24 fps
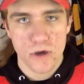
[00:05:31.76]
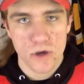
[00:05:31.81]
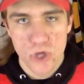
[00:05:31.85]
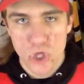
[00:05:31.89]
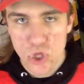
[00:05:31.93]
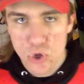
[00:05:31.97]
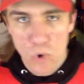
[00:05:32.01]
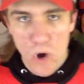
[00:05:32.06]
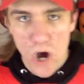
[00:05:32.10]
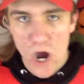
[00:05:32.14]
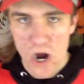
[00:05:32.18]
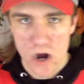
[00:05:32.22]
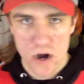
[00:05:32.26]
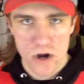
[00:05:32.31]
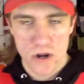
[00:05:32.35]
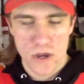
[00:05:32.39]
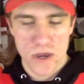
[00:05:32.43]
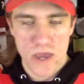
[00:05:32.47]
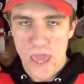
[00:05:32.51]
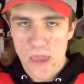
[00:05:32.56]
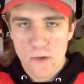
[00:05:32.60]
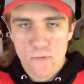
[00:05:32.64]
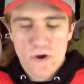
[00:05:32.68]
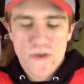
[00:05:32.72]
You are.
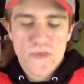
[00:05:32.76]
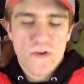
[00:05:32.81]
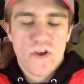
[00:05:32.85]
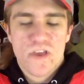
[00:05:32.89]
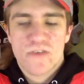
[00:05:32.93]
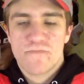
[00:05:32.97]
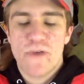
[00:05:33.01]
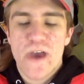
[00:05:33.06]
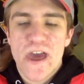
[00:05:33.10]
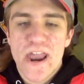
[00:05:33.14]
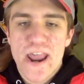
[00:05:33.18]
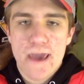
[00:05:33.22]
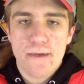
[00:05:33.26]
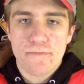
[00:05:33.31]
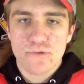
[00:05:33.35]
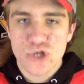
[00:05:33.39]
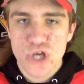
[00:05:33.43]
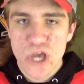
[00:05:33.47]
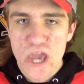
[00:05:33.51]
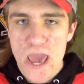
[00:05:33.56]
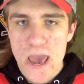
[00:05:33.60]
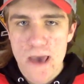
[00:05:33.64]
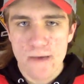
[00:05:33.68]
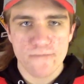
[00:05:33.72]
And whether it's
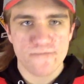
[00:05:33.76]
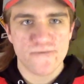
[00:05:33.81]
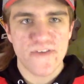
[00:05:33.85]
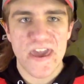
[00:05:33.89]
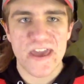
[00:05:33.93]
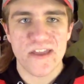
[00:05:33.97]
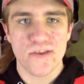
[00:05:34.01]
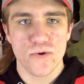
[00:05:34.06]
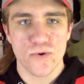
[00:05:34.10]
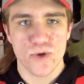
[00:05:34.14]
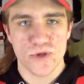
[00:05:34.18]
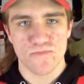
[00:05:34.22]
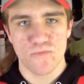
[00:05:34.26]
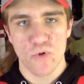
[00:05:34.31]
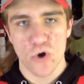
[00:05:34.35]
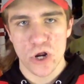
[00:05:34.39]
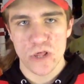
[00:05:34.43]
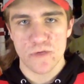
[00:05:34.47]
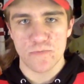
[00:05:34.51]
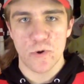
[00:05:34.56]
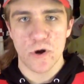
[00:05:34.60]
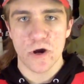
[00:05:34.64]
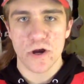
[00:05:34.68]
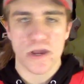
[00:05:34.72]
BetMGM, FanDuel
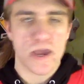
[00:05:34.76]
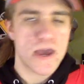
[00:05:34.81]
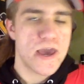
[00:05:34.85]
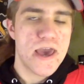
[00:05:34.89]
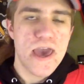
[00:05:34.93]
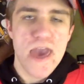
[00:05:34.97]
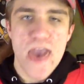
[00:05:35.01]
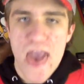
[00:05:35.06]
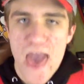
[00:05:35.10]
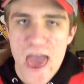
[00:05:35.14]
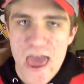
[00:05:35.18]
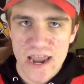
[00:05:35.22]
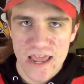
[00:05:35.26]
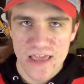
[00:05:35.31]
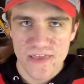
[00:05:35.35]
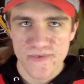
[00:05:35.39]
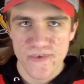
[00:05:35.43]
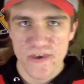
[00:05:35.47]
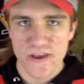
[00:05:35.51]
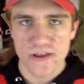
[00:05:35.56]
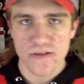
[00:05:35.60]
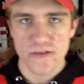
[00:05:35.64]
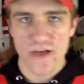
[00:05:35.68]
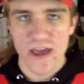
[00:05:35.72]
Sportsbook,
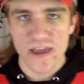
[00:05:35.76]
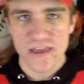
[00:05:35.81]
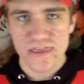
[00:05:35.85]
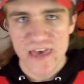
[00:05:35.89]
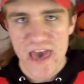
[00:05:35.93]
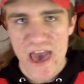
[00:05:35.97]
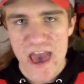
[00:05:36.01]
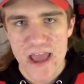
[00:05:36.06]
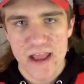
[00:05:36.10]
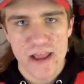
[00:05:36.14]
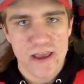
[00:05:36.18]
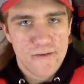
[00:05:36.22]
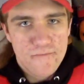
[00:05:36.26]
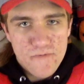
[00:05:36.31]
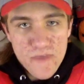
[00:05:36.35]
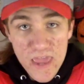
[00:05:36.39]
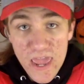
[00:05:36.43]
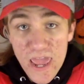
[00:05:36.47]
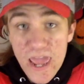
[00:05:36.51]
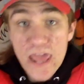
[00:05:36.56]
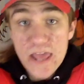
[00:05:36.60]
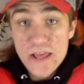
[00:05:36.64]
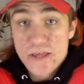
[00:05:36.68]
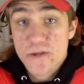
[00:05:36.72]
anything like that,
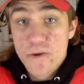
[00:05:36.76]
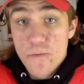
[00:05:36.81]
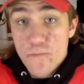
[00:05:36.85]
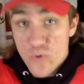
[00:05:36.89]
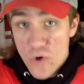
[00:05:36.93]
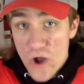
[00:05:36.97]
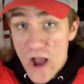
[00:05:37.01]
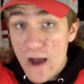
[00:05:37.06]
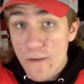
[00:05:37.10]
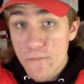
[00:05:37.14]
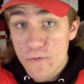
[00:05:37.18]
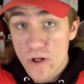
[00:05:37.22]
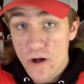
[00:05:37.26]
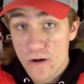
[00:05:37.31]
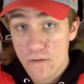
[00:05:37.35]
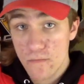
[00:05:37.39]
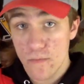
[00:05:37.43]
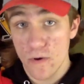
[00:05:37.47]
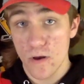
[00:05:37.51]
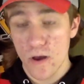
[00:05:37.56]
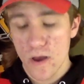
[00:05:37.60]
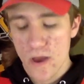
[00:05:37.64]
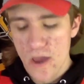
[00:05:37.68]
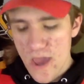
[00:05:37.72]
it's a problem.
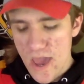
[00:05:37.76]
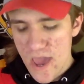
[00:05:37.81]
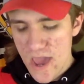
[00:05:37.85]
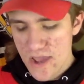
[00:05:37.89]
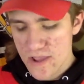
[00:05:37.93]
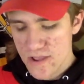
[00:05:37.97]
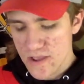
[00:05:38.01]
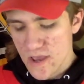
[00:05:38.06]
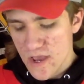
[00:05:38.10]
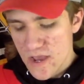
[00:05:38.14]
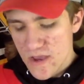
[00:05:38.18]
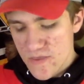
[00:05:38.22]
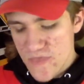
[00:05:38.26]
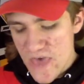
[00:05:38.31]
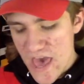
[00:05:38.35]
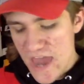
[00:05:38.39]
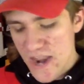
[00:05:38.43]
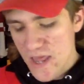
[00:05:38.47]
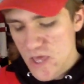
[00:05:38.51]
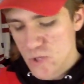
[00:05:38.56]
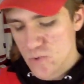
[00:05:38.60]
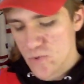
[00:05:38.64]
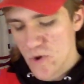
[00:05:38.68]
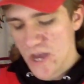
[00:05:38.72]
And that
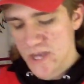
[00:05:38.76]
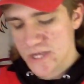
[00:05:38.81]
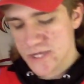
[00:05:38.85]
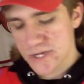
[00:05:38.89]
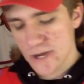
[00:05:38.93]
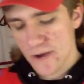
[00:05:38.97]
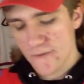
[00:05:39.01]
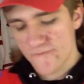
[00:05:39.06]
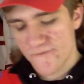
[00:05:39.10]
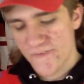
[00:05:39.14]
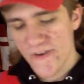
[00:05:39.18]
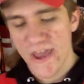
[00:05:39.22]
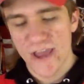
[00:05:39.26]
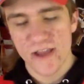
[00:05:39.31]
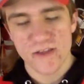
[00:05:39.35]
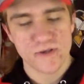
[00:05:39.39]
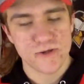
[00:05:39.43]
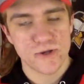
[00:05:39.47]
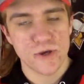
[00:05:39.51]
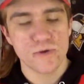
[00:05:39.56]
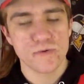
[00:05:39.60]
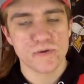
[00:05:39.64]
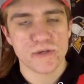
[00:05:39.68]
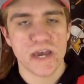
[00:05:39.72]
is why some fans
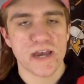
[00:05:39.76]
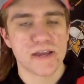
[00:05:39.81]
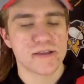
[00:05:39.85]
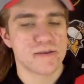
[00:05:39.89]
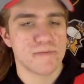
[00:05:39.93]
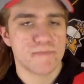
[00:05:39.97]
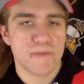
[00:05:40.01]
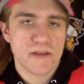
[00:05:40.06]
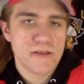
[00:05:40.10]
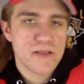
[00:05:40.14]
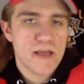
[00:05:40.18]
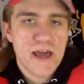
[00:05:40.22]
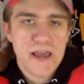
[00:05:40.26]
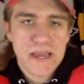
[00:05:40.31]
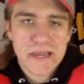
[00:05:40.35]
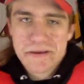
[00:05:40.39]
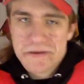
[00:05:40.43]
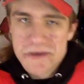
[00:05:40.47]
do tend to be like,